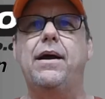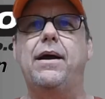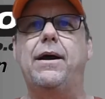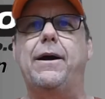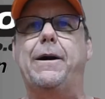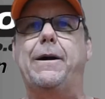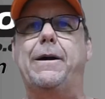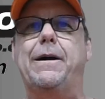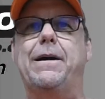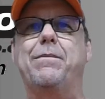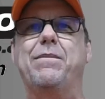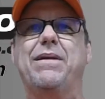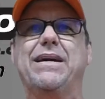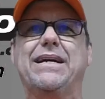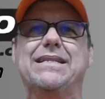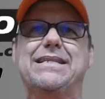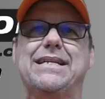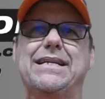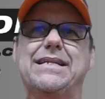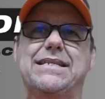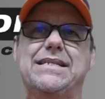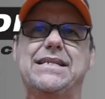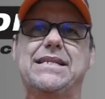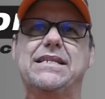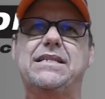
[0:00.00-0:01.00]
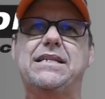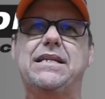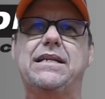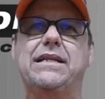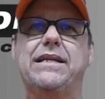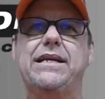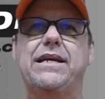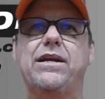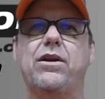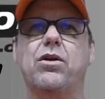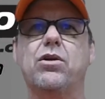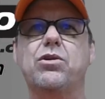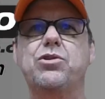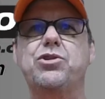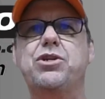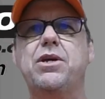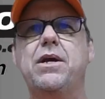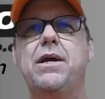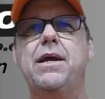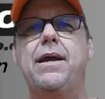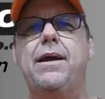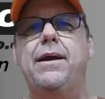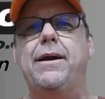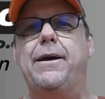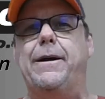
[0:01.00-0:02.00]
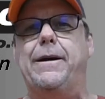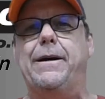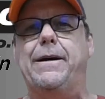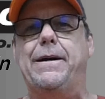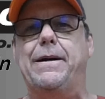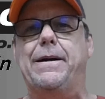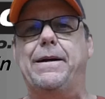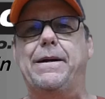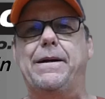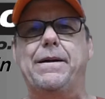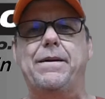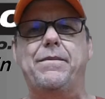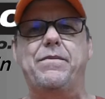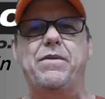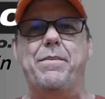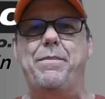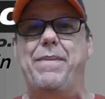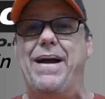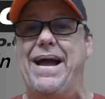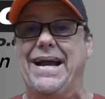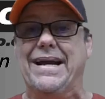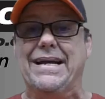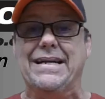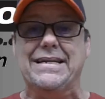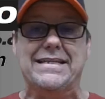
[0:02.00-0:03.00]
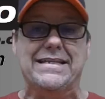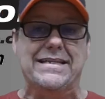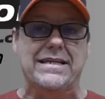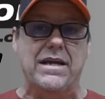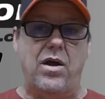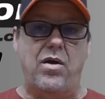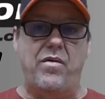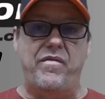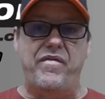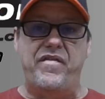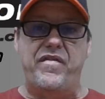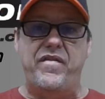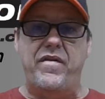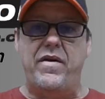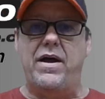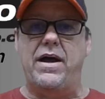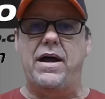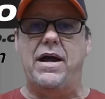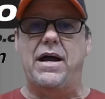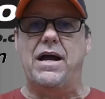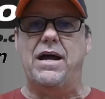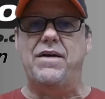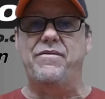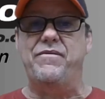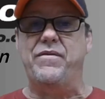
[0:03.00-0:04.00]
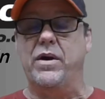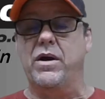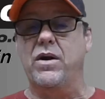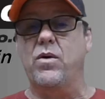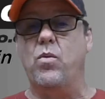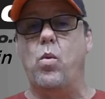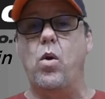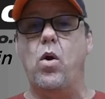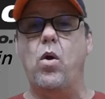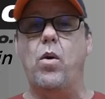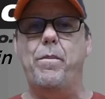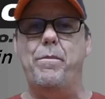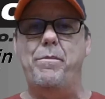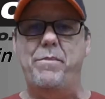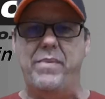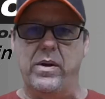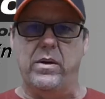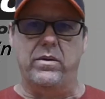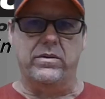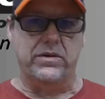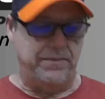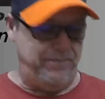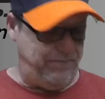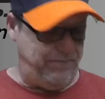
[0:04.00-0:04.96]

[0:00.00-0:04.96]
Like I said, 60 liters. The bag itself, very well built.